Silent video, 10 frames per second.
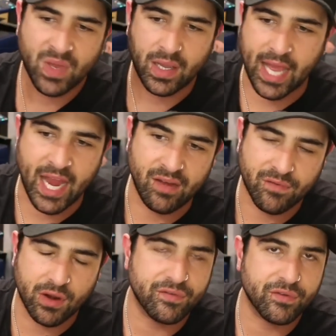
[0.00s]
Again,
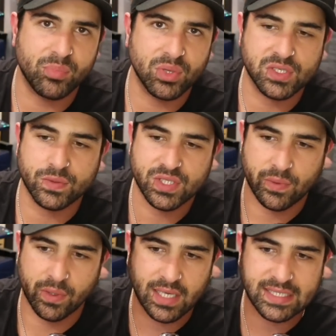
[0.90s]
very, very bullish with this
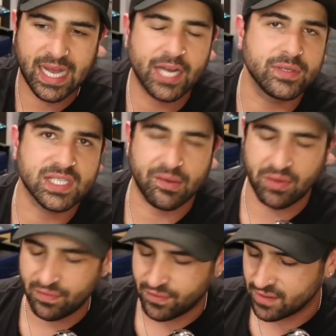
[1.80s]
one, guys.
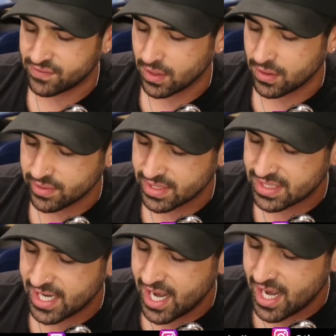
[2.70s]
$175
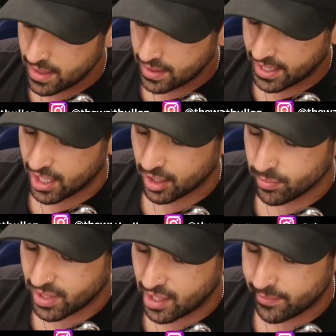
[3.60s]
USD. Cannot complain